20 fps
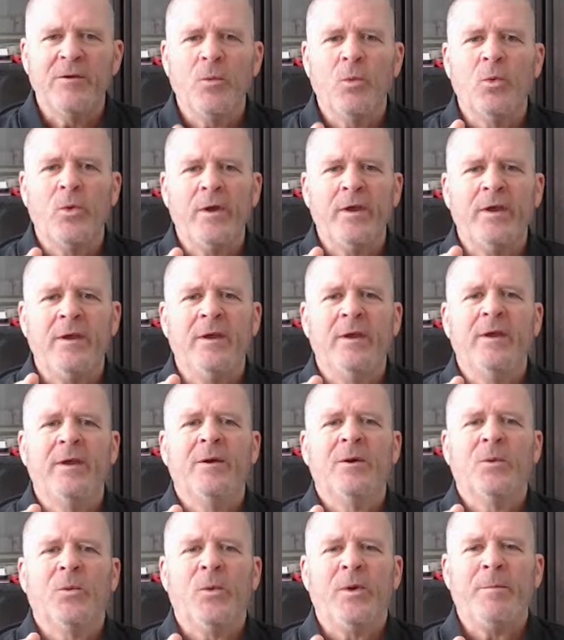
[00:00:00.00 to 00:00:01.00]
we
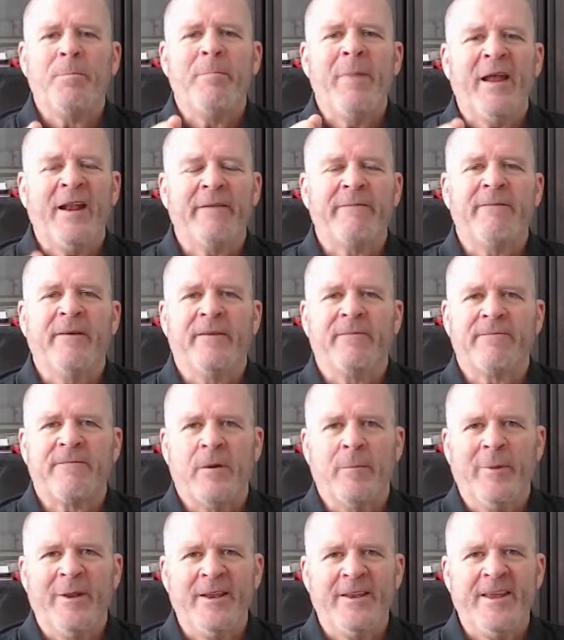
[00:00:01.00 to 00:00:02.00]
benefit
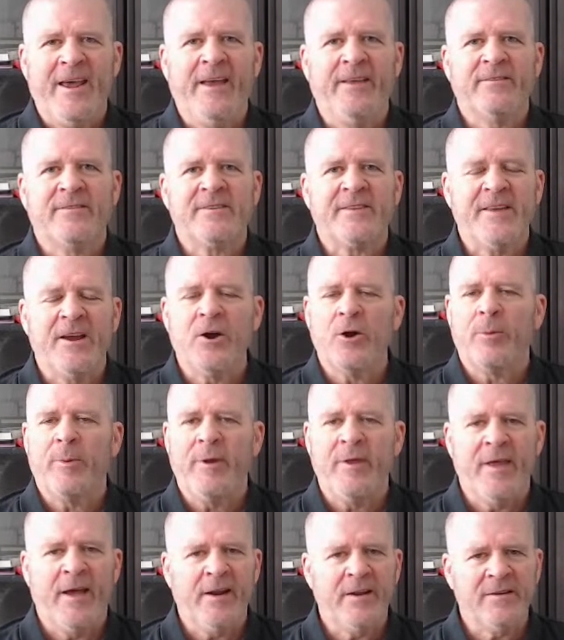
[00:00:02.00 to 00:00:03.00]
from intense
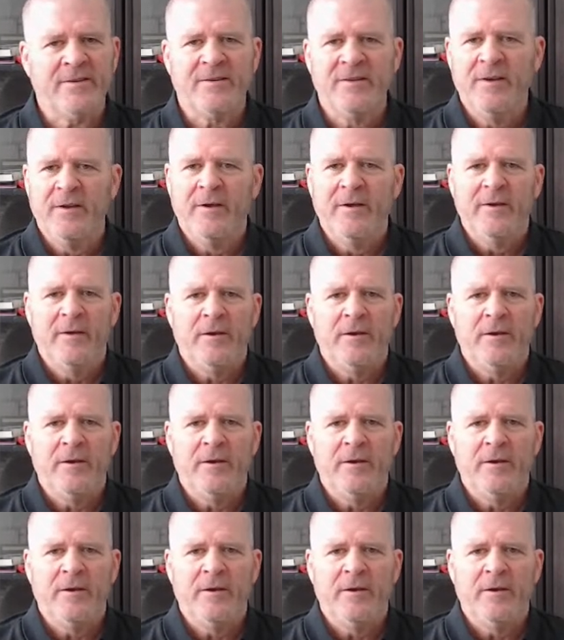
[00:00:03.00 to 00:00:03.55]
therapy. That is